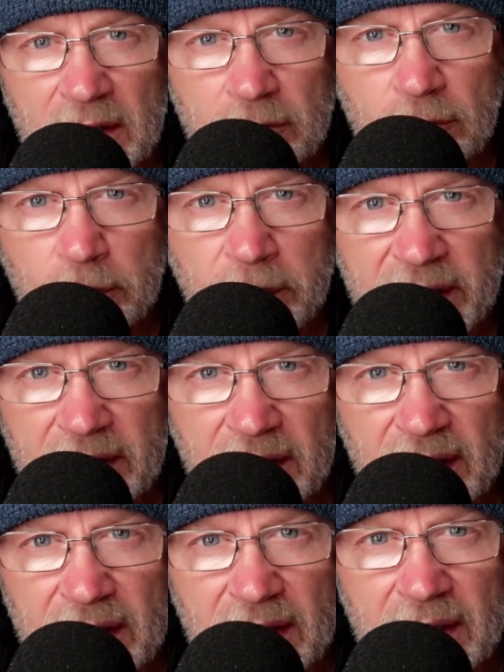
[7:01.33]
can
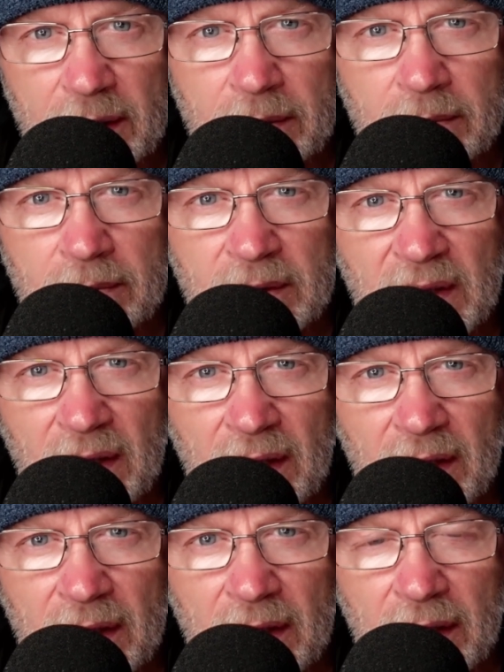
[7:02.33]
remain there now,
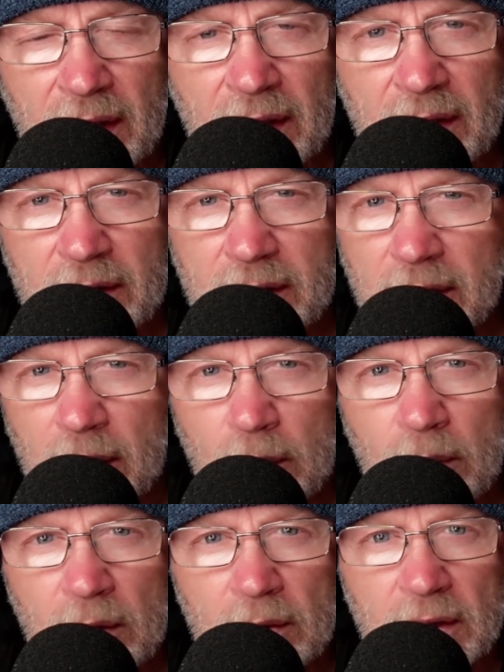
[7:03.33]
no
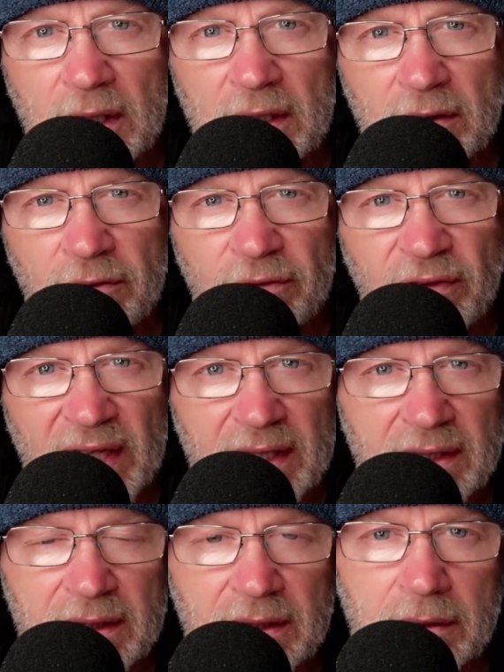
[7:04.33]
longer
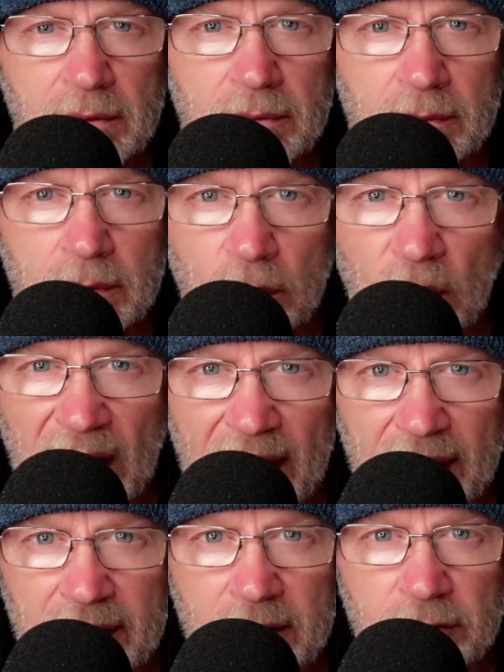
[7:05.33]
affecting you or
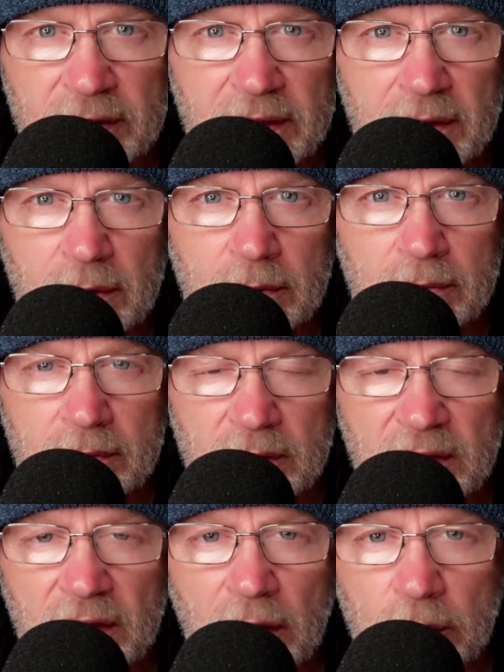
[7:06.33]
anchoring you
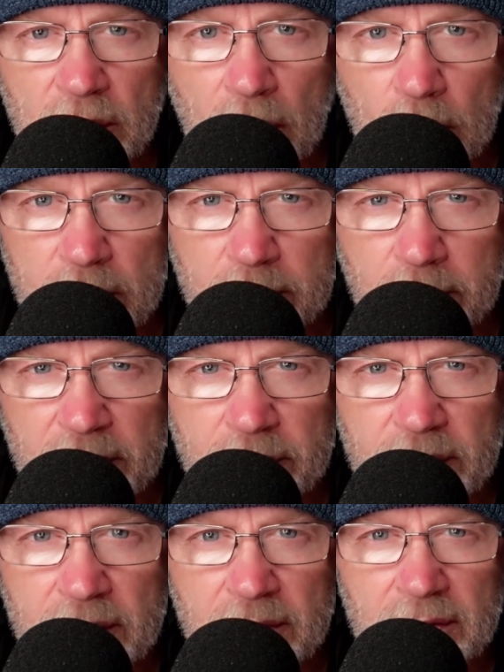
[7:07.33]
to those old
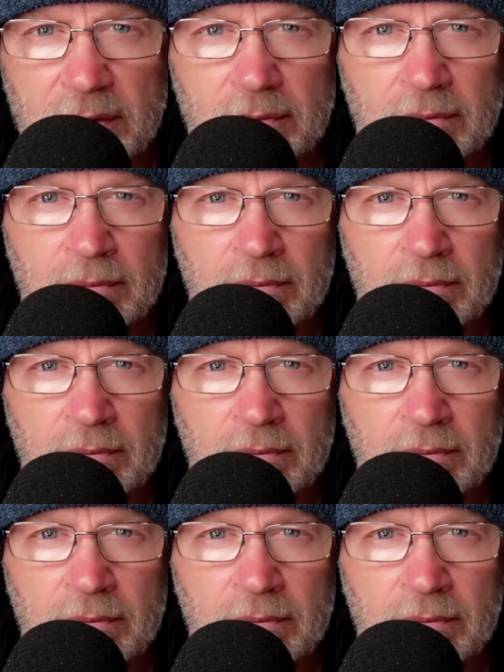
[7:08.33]
emotions.